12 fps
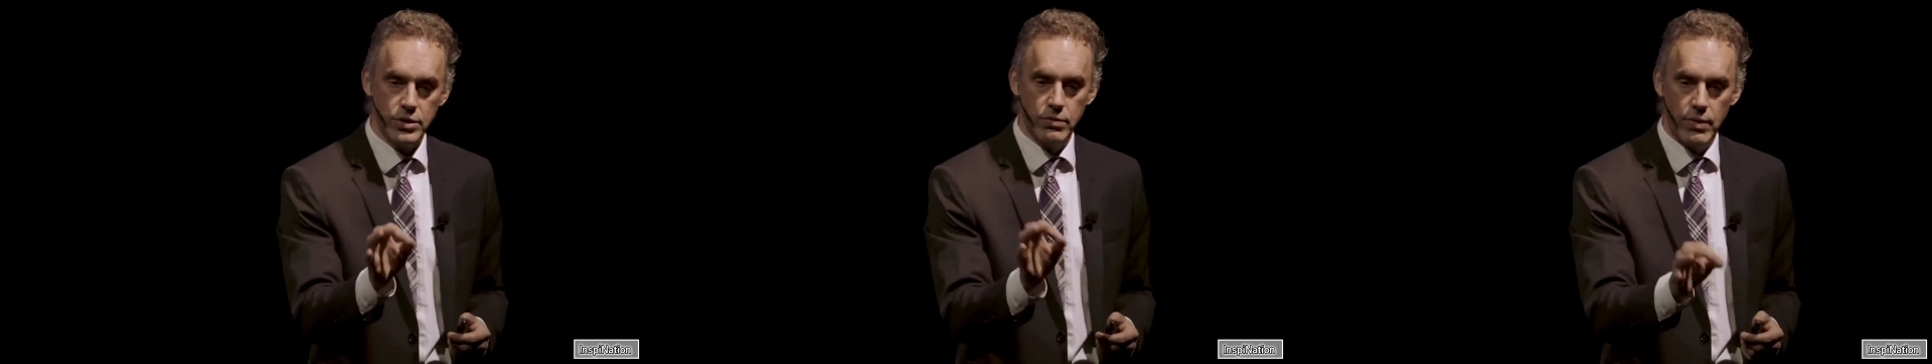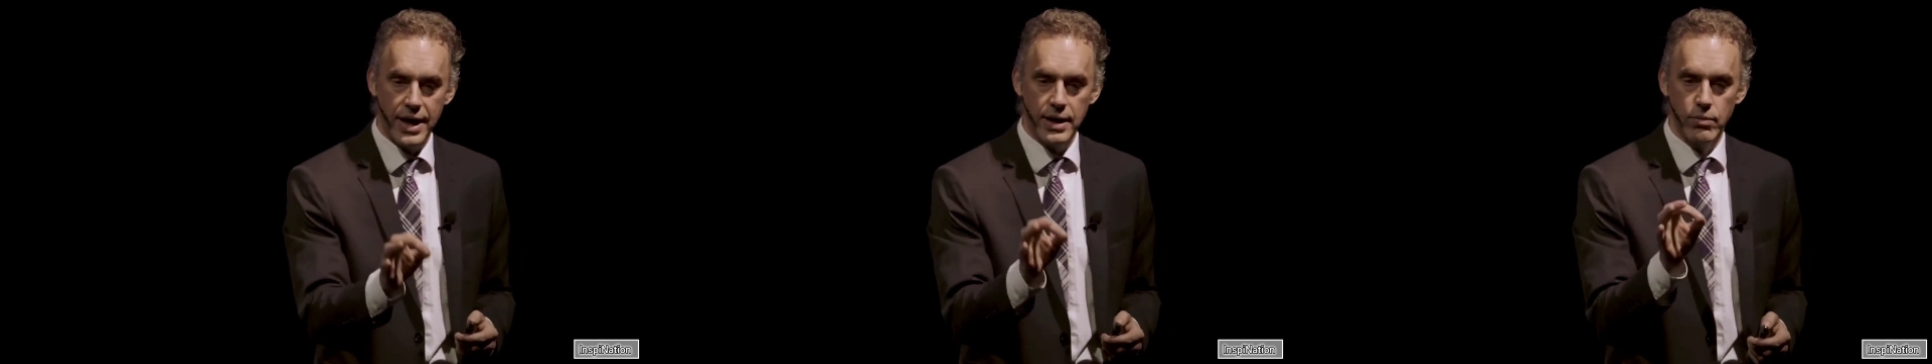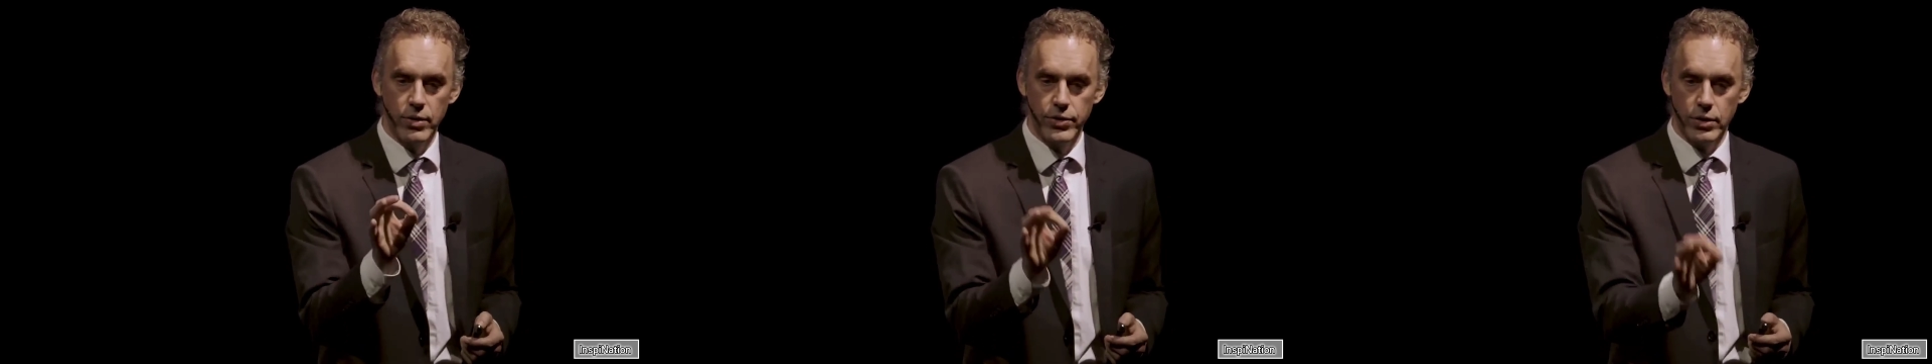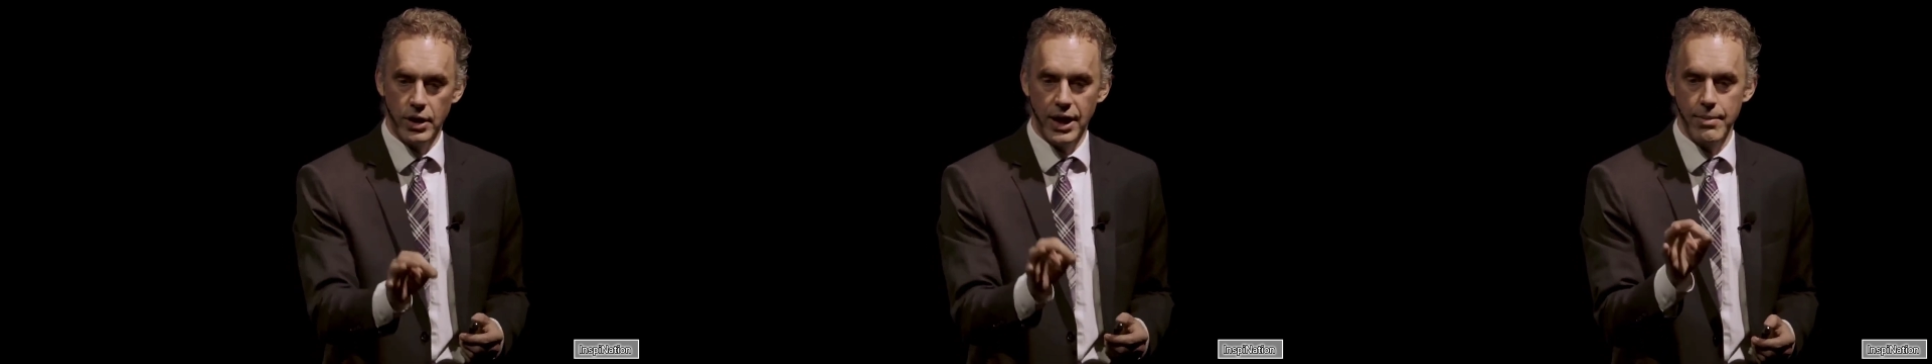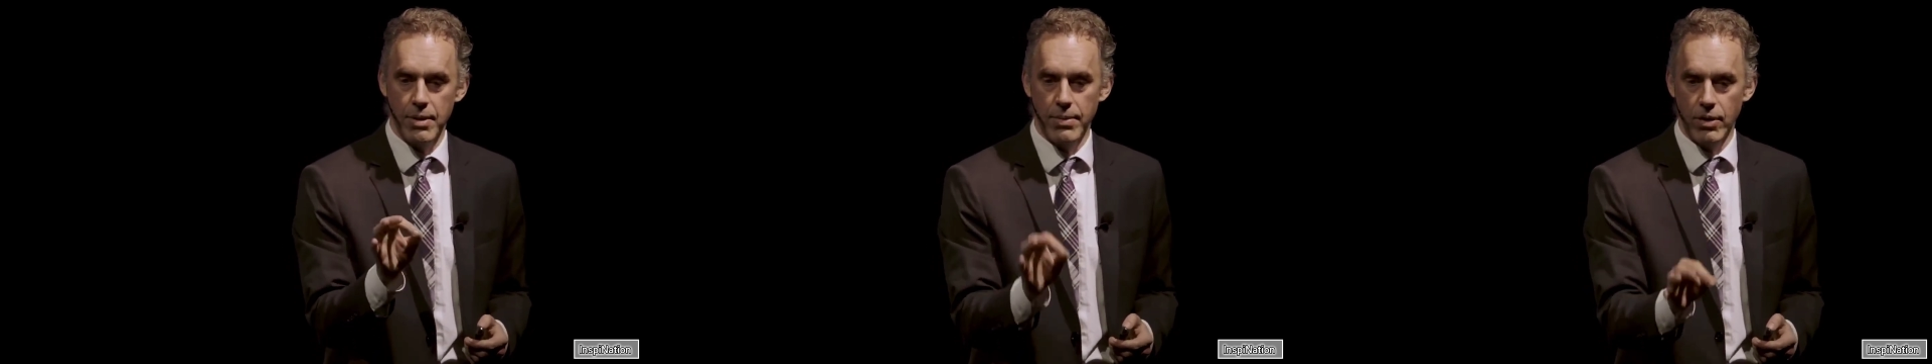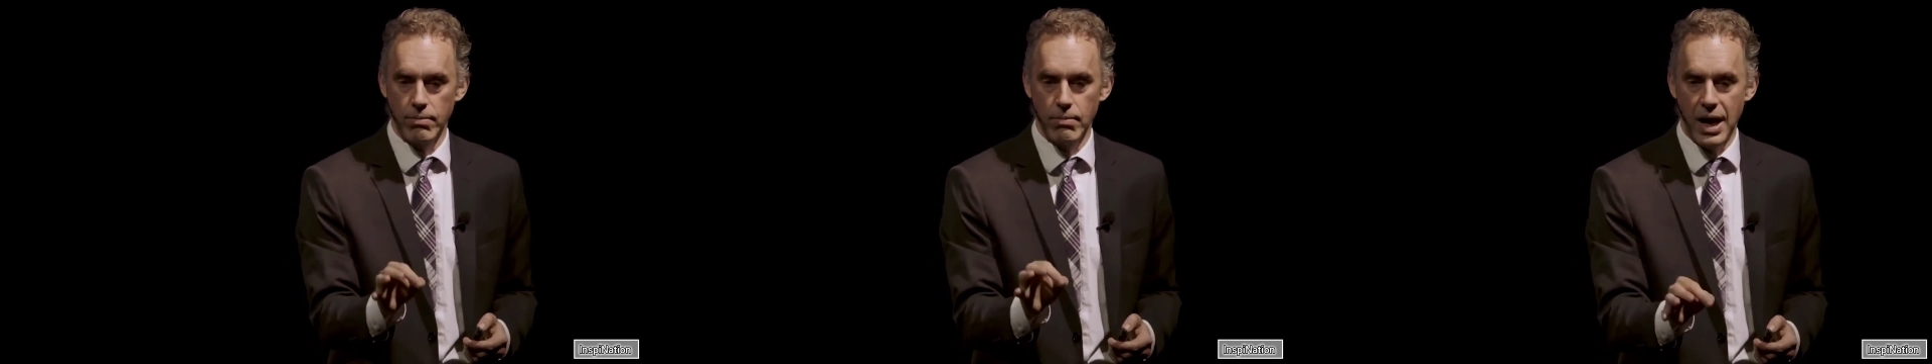are right with their claim
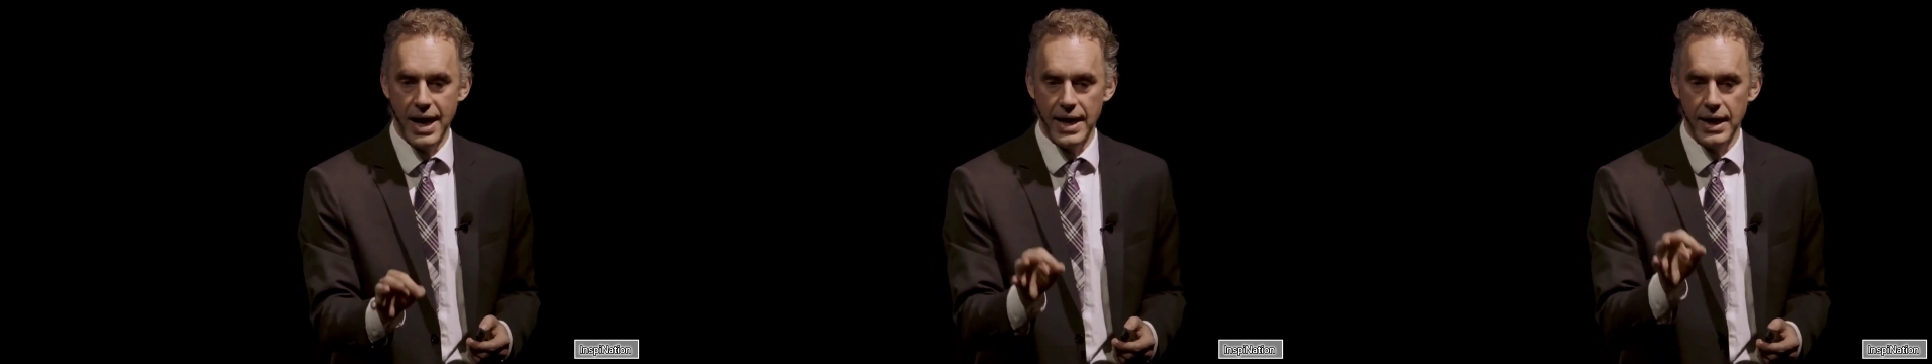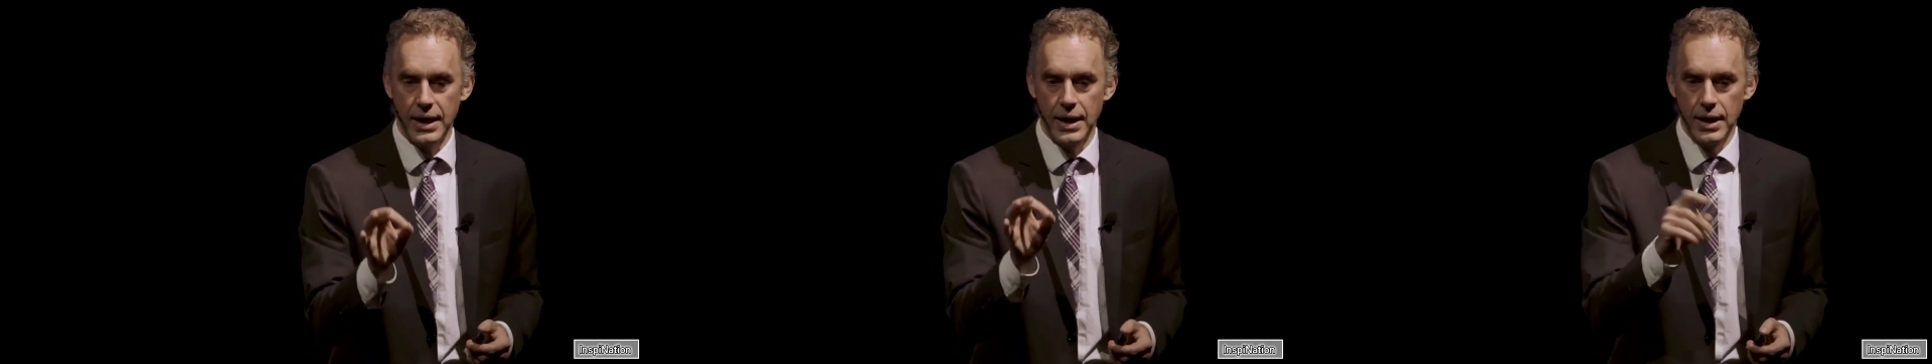about Maya.